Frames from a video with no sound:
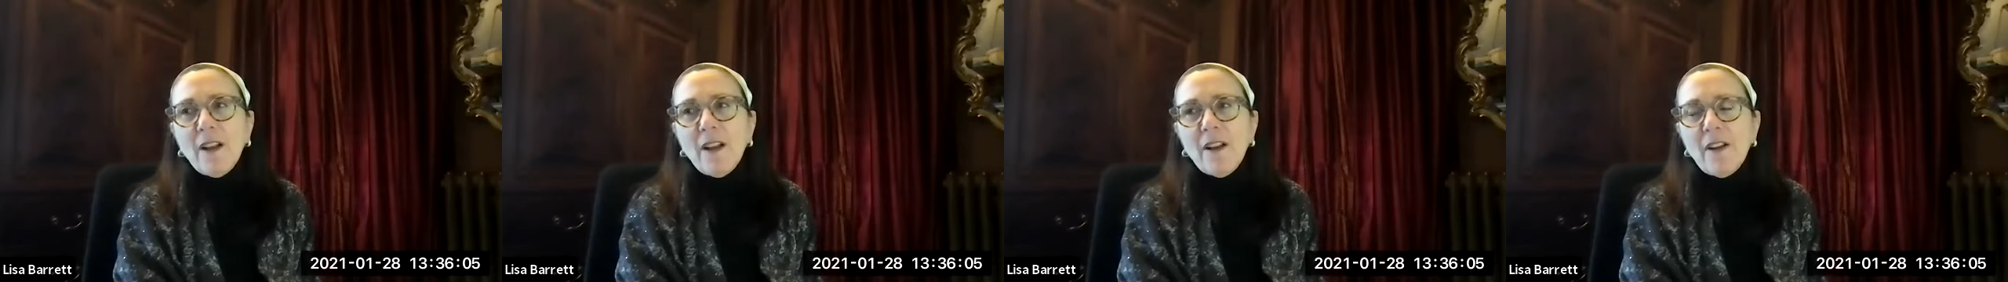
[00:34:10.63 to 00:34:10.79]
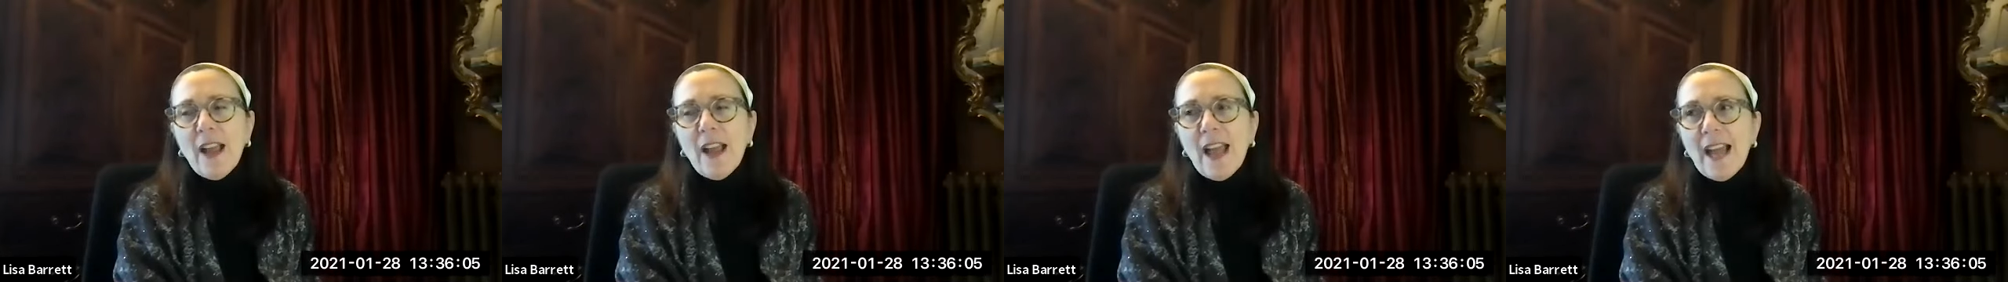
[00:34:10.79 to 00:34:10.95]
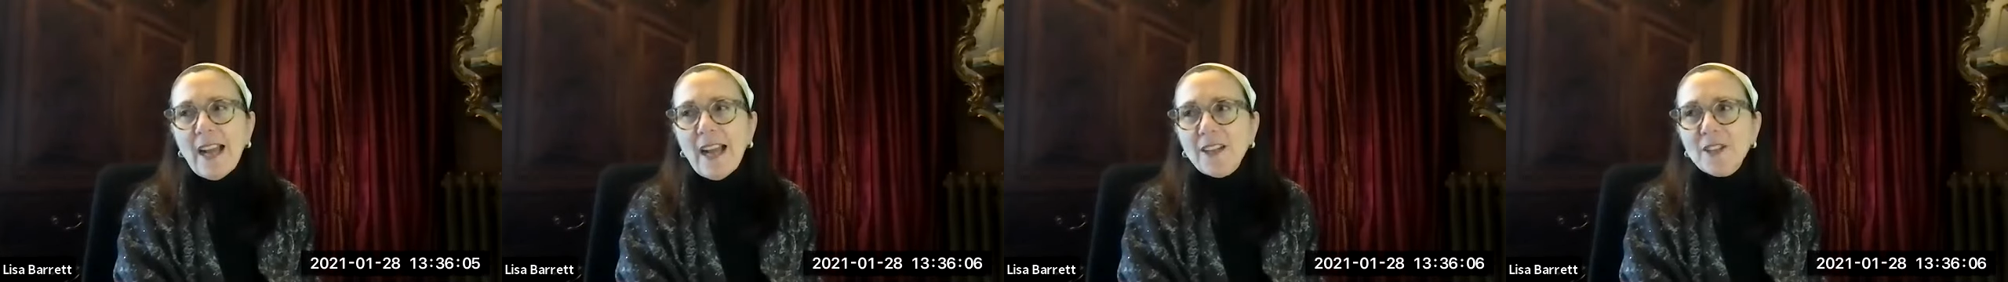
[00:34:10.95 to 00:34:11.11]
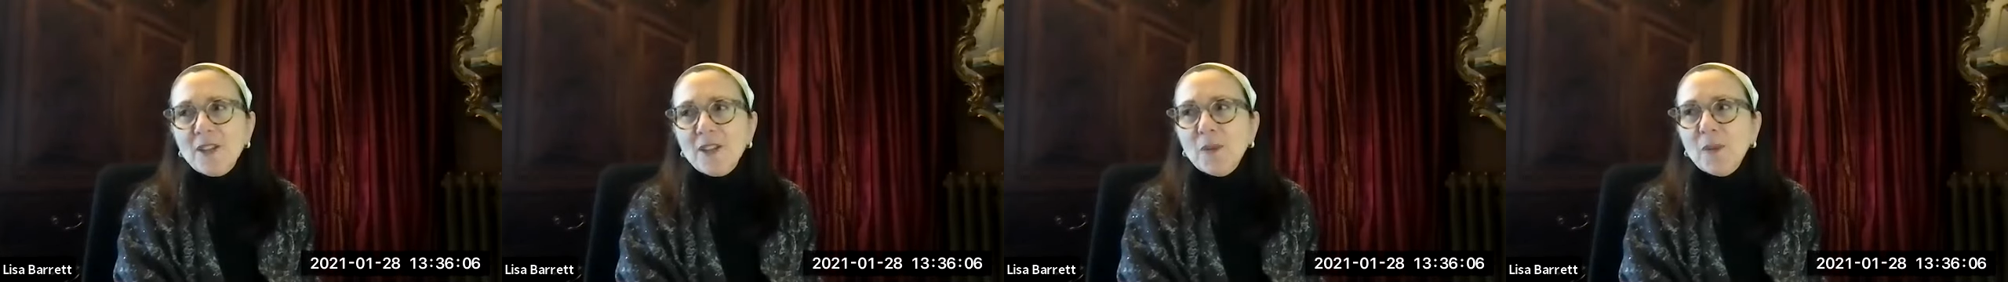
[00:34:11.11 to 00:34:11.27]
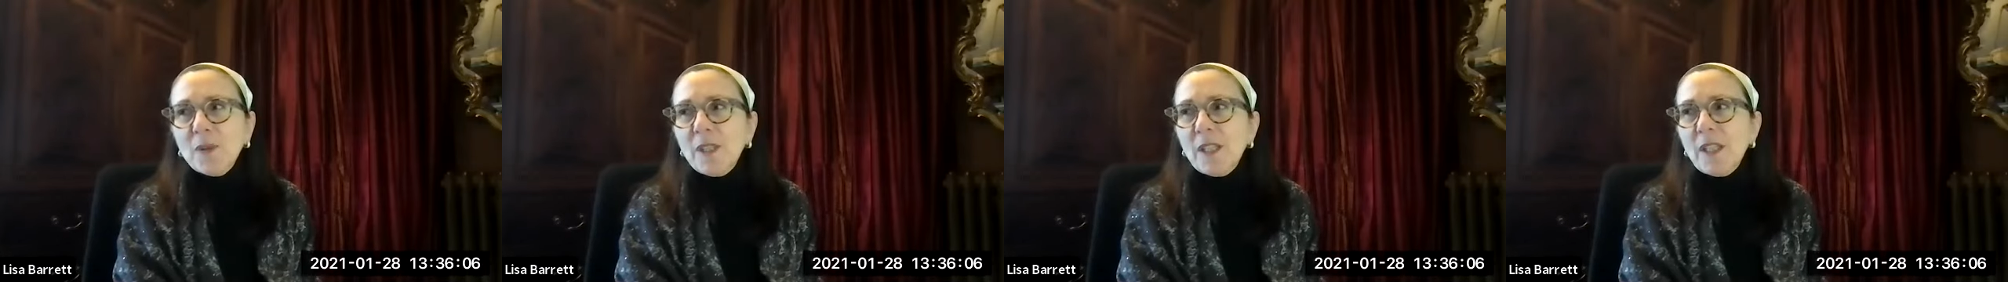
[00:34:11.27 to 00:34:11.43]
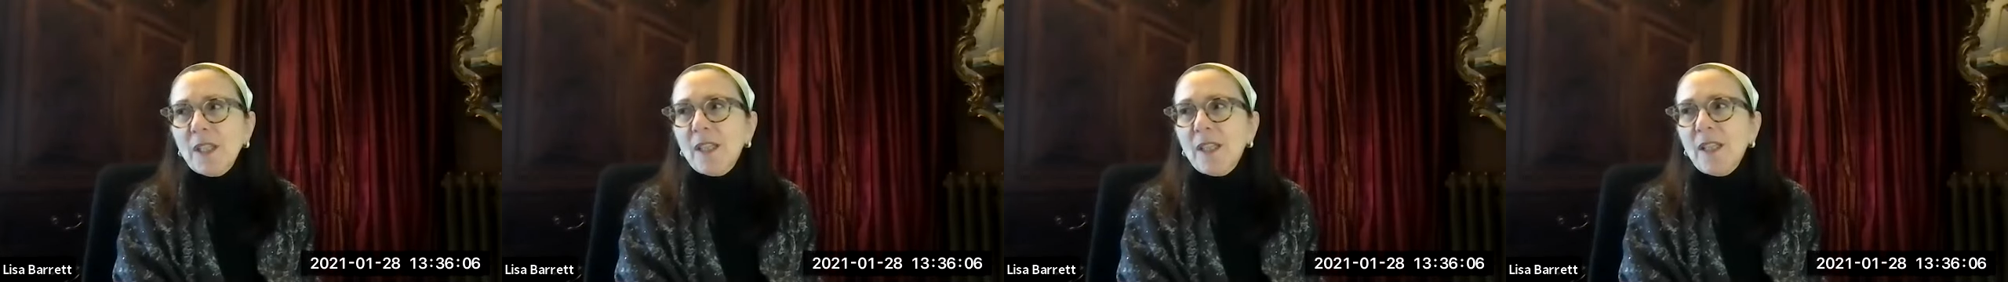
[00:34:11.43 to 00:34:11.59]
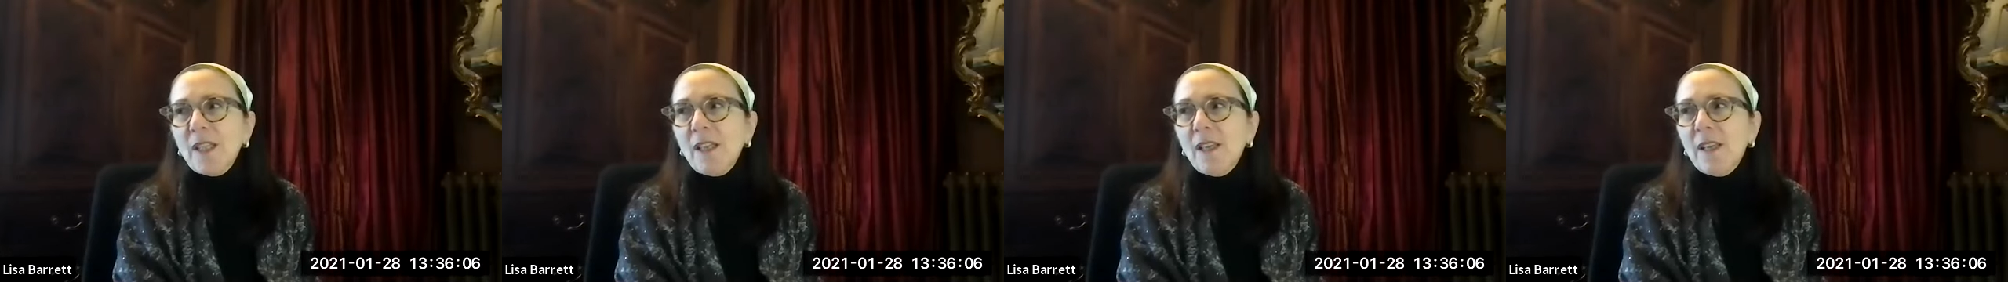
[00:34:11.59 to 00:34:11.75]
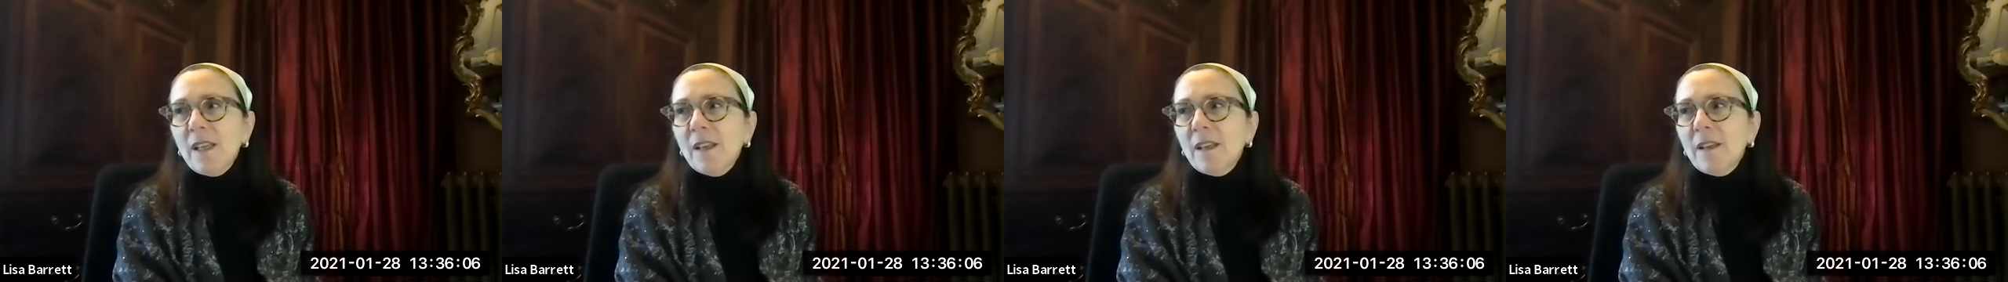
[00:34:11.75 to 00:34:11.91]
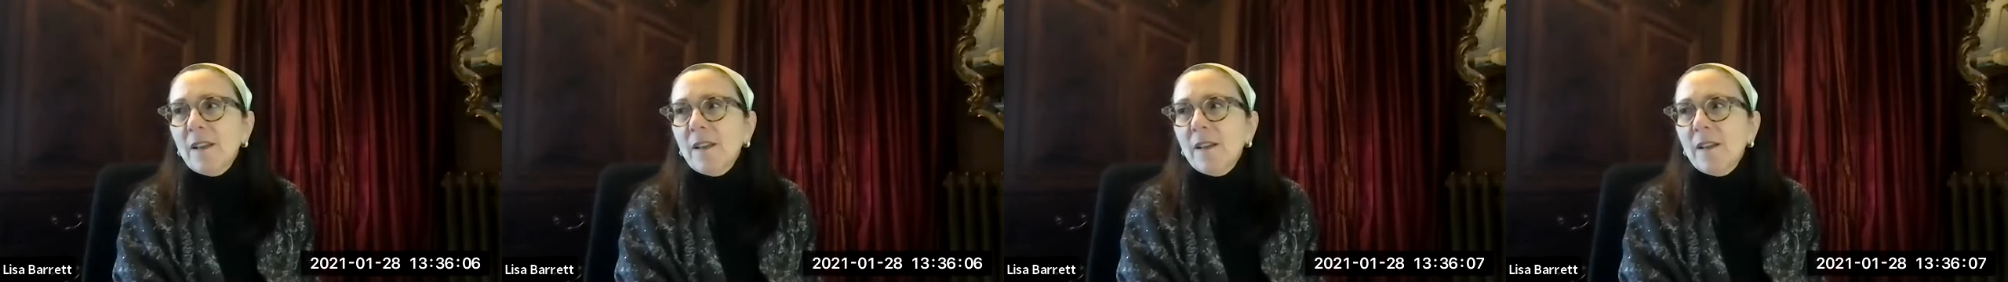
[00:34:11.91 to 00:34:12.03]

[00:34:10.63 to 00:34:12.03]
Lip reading: actually,